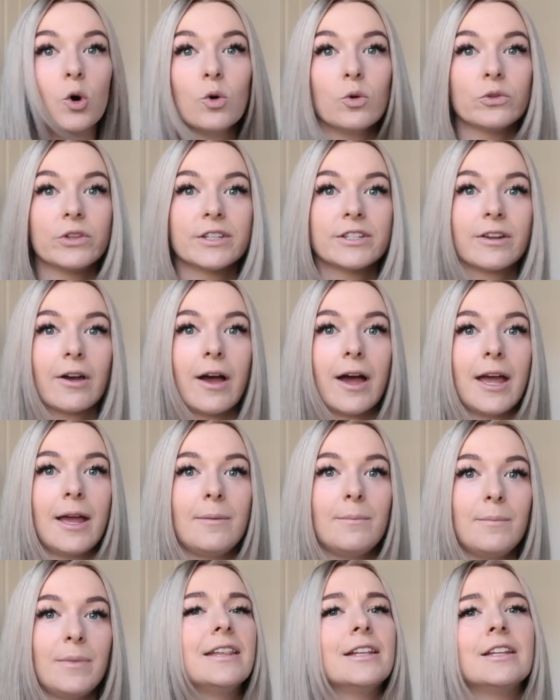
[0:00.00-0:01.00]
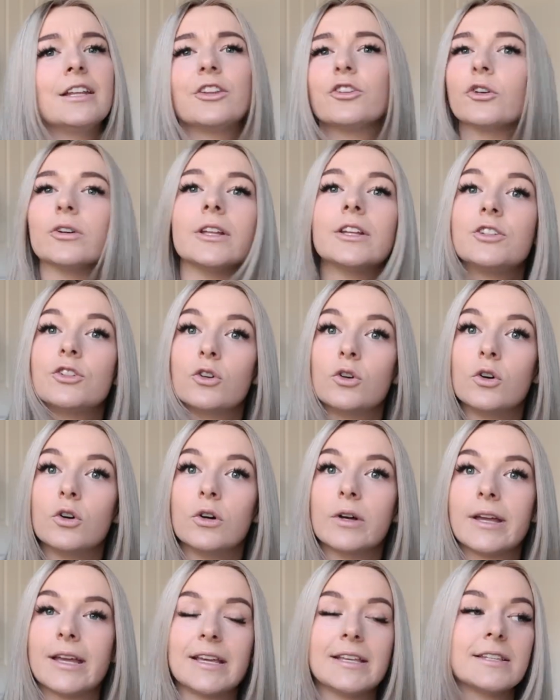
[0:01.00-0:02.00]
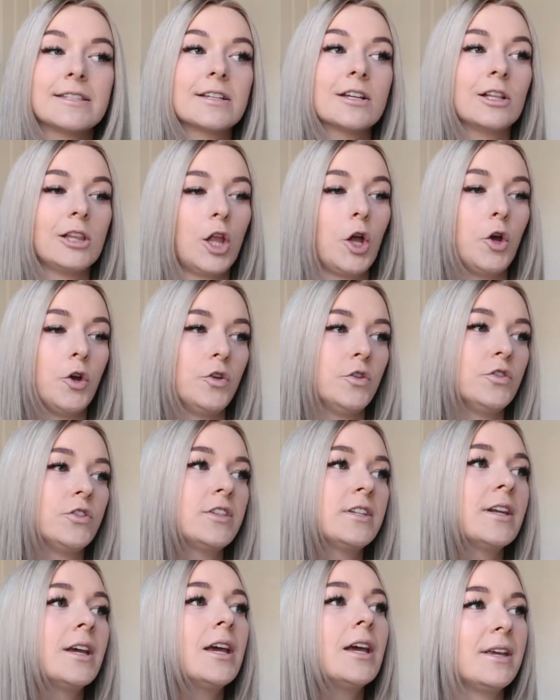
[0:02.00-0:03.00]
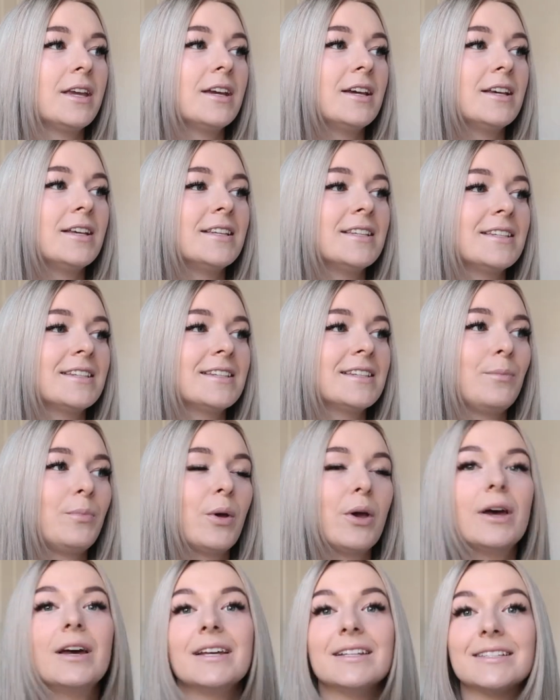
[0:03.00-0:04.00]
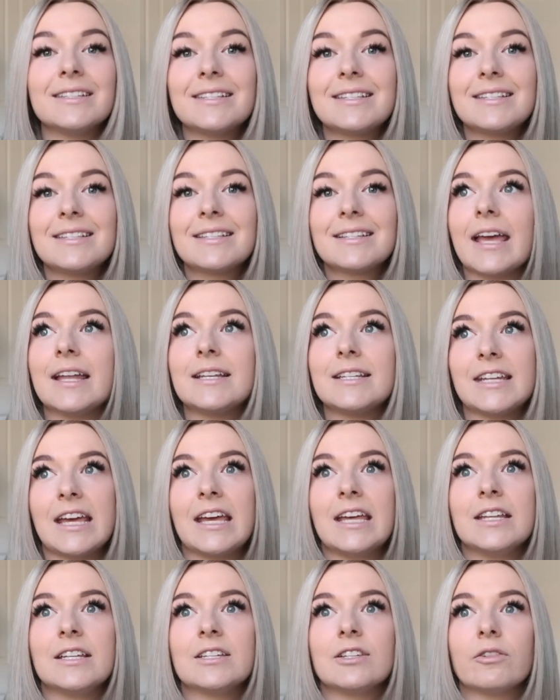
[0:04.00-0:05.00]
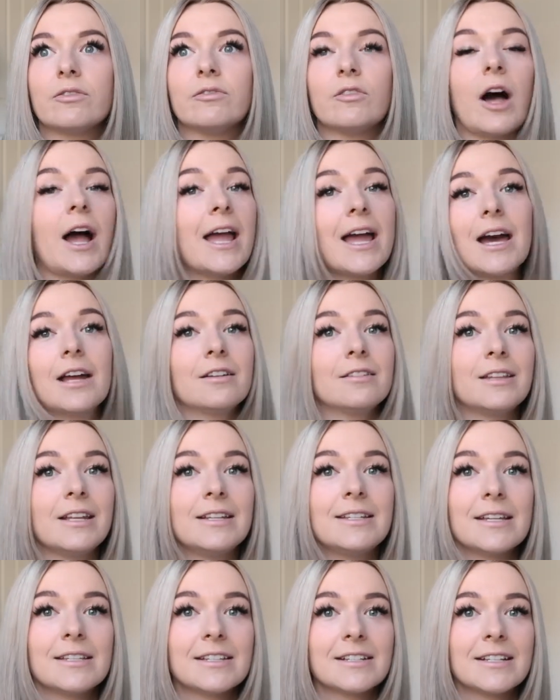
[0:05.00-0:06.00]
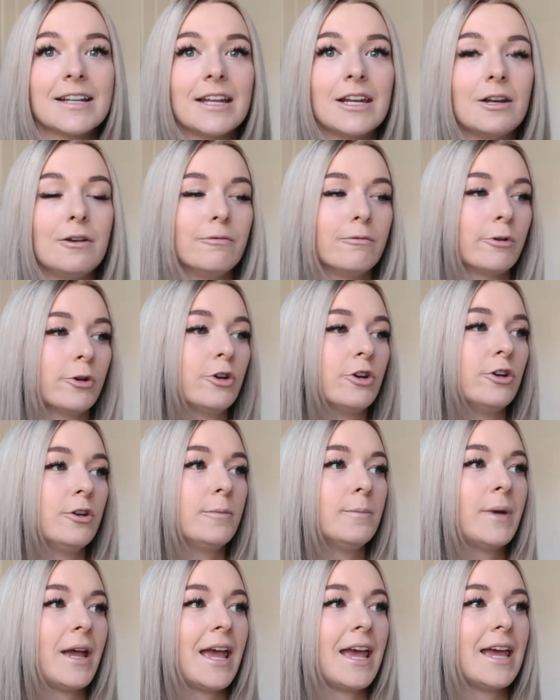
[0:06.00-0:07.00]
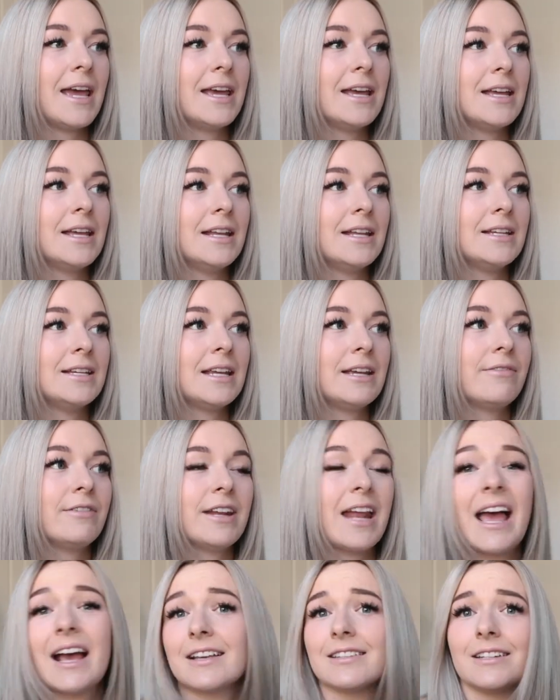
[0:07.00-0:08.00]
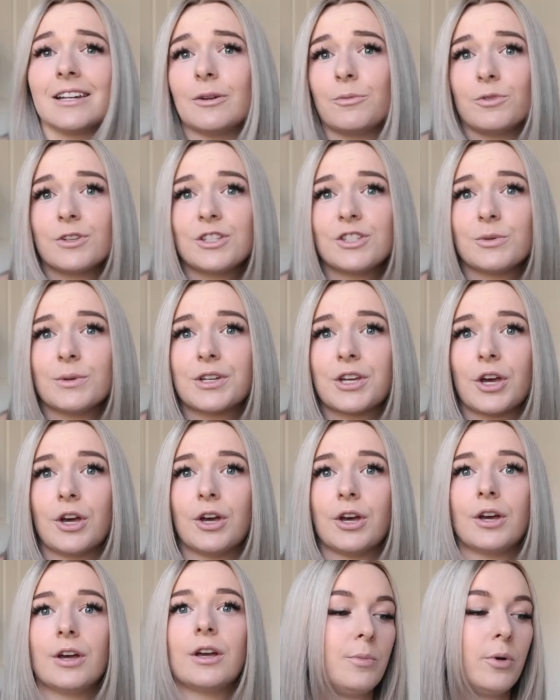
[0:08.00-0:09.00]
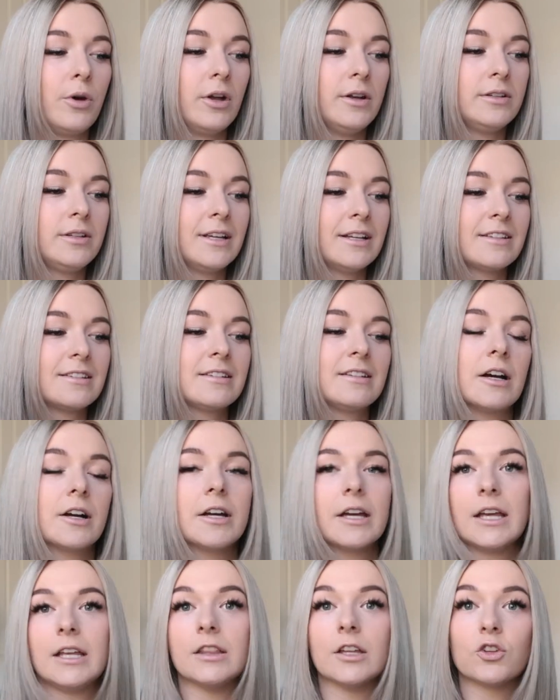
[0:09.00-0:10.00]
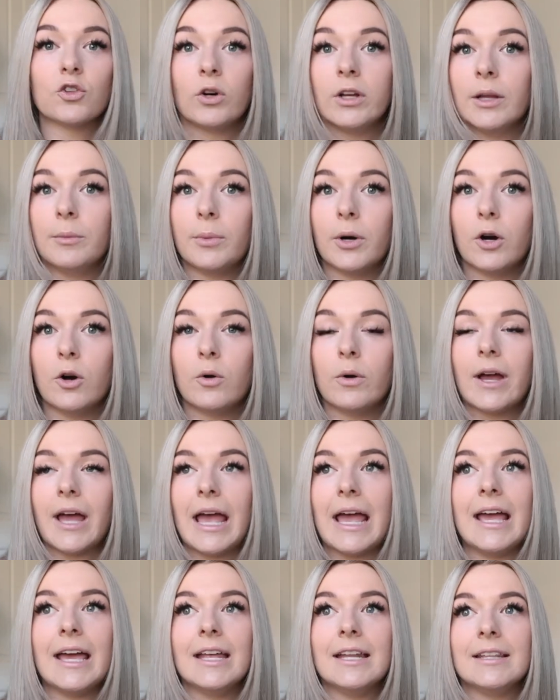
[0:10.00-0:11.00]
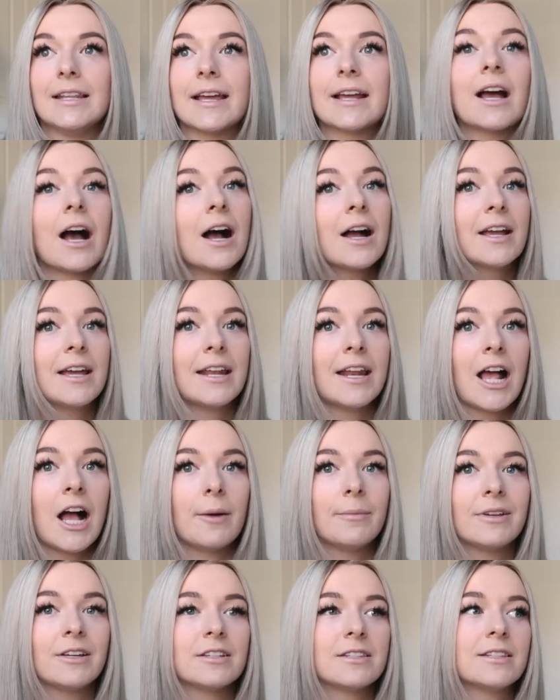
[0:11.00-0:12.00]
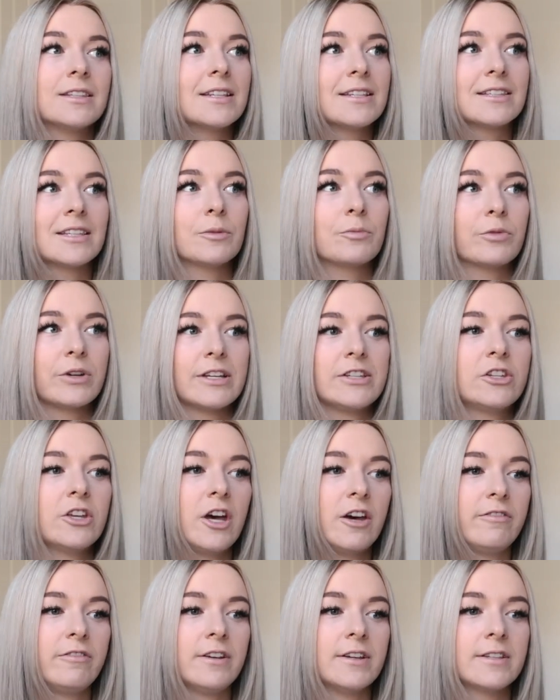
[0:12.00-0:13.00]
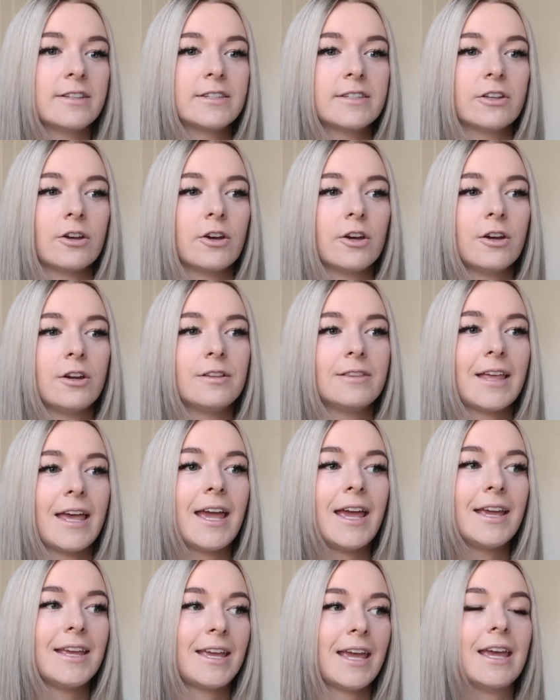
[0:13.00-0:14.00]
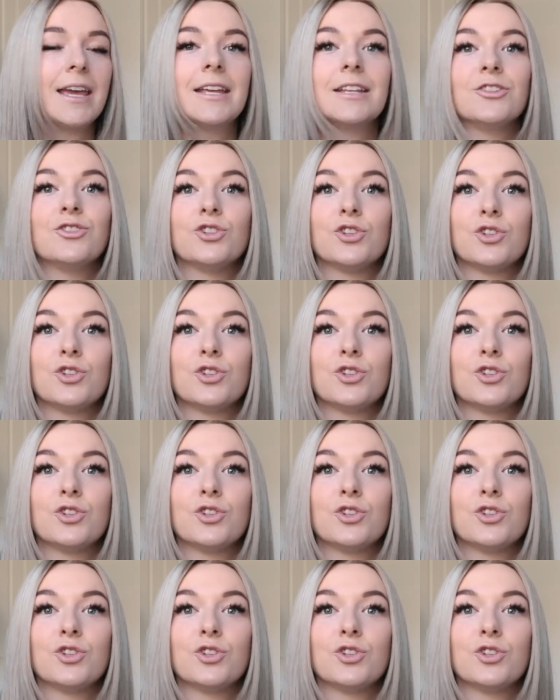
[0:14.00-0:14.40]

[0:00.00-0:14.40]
all the time and that the toilet door is closed, because birds can tend to fly out of their designated room, and if an accident was to occur, your bird gets stuck in the toilet bowl and they can't get out because of the slippery surface, so they can